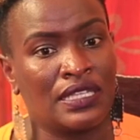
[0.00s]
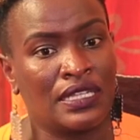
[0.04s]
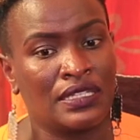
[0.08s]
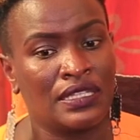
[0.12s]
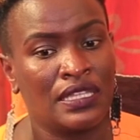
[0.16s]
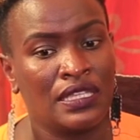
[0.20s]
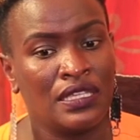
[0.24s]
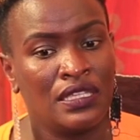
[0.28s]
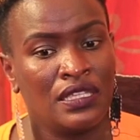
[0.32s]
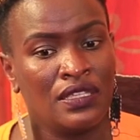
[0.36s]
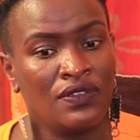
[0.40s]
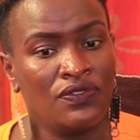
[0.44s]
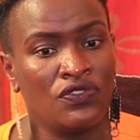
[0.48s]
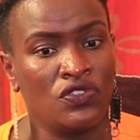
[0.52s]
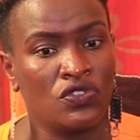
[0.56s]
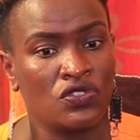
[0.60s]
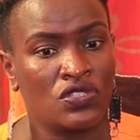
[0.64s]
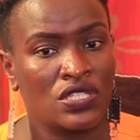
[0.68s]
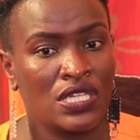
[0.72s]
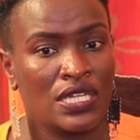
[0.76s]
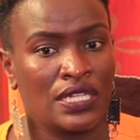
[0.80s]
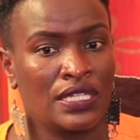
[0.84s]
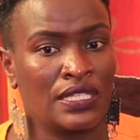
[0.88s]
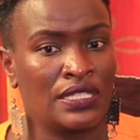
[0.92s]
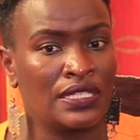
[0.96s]
that they give your
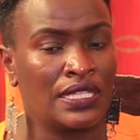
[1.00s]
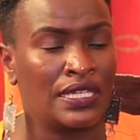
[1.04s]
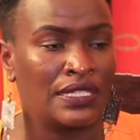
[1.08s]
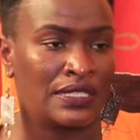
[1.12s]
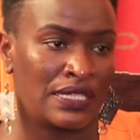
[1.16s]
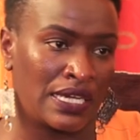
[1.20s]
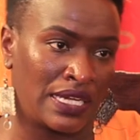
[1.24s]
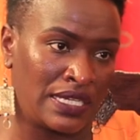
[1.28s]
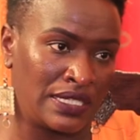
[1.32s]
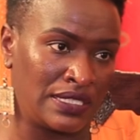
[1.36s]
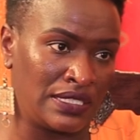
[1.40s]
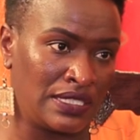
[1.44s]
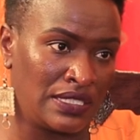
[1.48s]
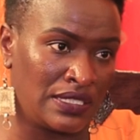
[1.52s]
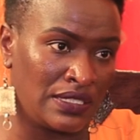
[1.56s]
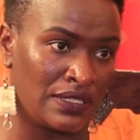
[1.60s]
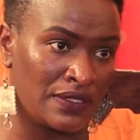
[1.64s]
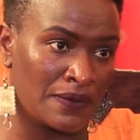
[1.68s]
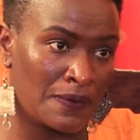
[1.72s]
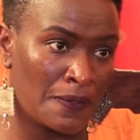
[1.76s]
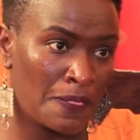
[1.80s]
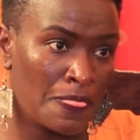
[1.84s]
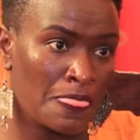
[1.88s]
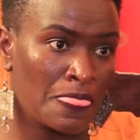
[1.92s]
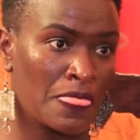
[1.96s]
channel an ID.
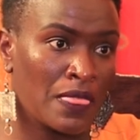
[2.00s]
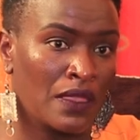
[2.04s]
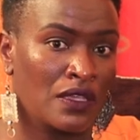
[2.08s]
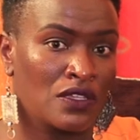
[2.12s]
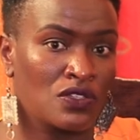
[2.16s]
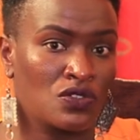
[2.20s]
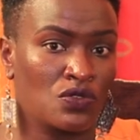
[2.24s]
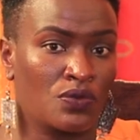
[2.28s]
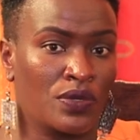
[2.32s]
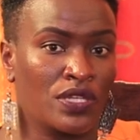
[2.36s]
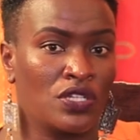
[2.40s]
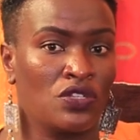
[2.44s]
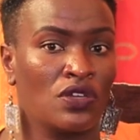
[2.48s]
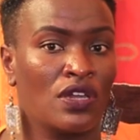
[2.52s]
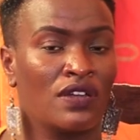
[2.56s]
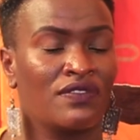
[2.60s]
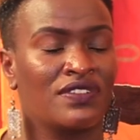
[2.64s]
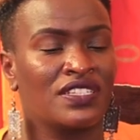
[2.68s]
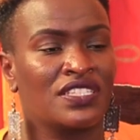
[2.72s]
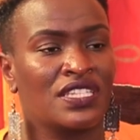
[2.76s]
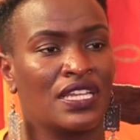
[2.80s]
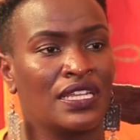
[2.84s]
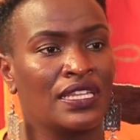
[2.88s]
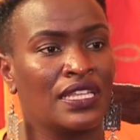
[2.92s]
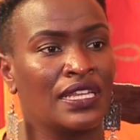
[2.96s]
So when you have
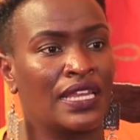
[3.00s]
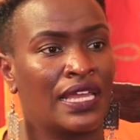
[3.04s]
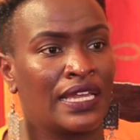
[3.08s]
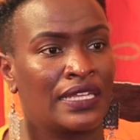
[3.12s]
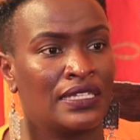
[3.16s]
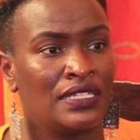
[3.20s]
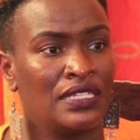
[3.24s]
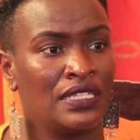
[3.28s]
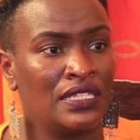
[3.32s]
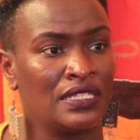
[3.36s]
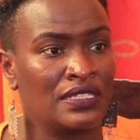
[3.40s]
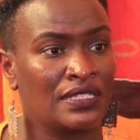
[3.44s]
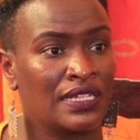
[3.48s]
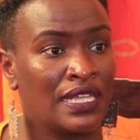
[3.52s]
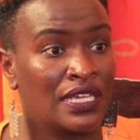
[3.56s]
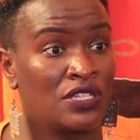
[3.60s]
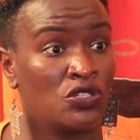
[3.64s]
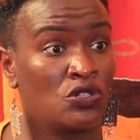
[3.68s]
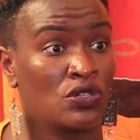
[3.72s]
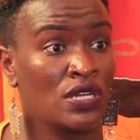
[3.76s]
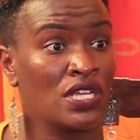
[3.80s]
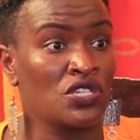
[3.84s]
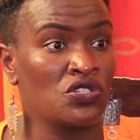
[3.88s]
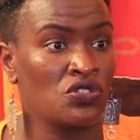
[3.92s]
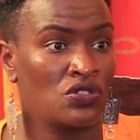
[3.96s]
a channel ID, it's like
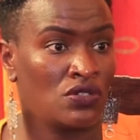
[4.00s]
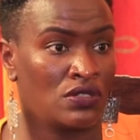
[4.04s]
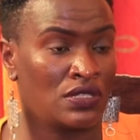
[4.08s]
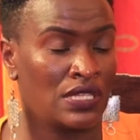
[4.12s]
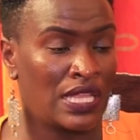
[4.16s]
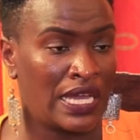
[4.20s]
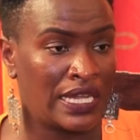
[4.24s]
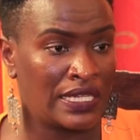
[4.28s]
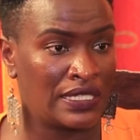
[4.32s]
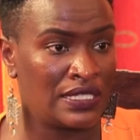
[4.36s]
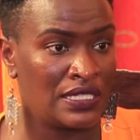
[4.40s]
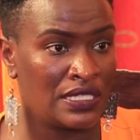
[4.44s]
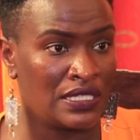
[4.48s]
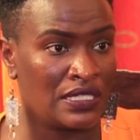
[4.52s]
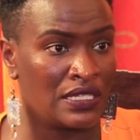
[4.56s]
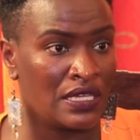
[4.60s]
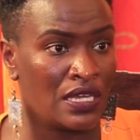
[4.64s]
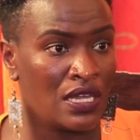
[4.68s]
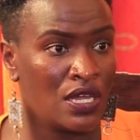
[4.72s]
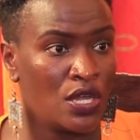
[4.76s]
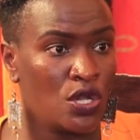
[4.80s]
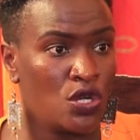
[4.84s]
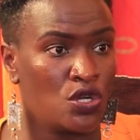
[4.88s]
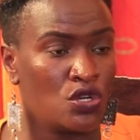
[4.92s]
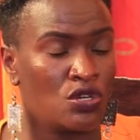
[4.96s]
your national ID.
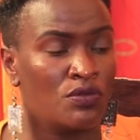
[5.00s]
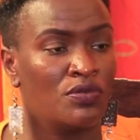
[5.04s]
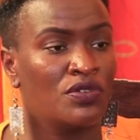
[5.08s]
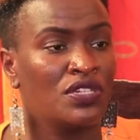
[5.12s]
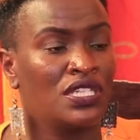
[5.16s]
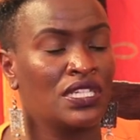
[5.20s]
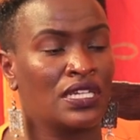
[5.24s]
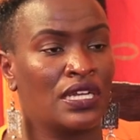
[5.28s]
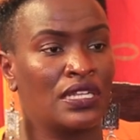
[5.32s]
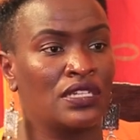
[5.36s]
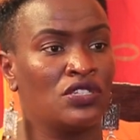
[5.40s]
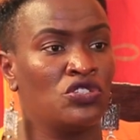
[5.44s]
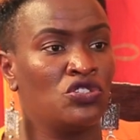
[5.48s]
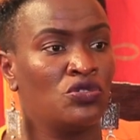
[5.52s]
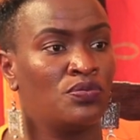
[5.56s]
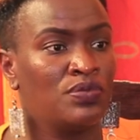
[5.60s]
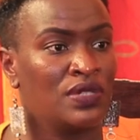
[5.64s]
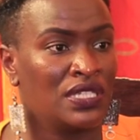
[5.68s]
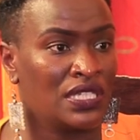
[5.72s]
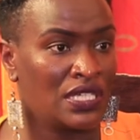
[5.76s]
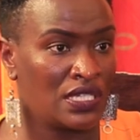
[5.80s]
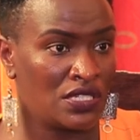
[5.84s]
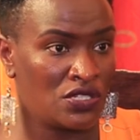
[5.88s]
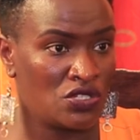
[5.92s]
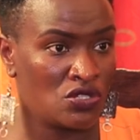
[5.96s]
Nobody can
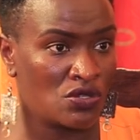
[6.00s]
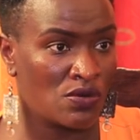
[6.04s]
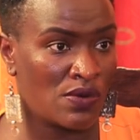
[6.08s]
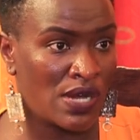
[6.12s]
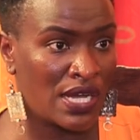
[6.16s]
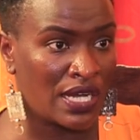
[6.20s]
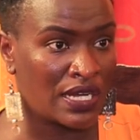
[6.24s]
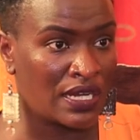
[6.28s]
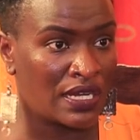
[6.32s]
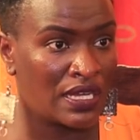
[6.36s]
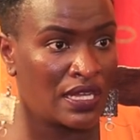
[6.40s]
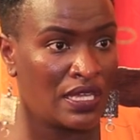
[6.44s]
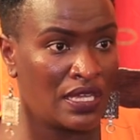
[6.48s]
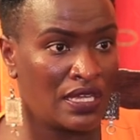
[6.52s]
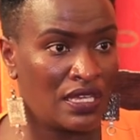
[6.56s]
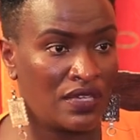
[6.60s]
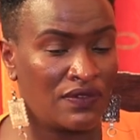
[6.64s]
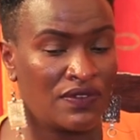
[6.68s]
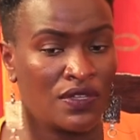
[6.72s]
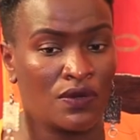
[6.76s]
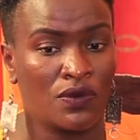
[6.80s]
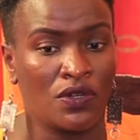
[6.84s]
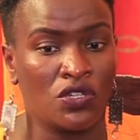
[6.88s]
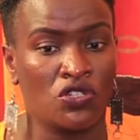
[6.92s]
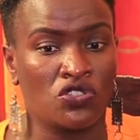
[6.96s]
duplicate your work.
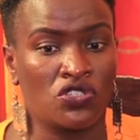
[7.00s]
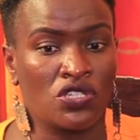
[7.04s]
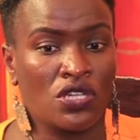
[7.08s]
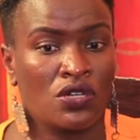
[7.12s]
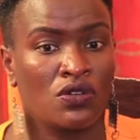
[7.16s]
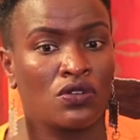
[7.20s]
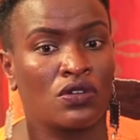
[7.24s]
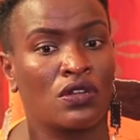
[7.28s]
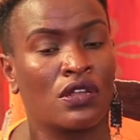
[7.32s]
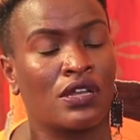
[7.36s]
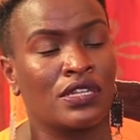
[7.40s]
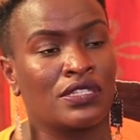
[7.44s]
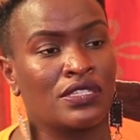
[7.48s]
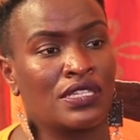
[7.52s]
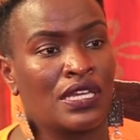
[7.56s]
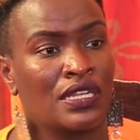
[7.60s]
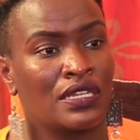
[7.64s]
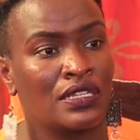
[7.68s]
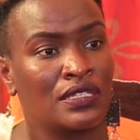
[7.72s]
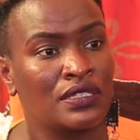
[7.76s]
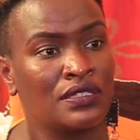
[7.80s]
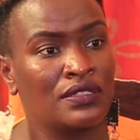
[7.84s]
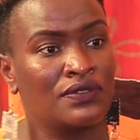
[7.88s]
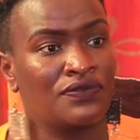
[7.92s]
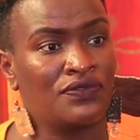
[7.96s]
Even when you check on our
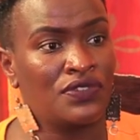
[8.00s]
channel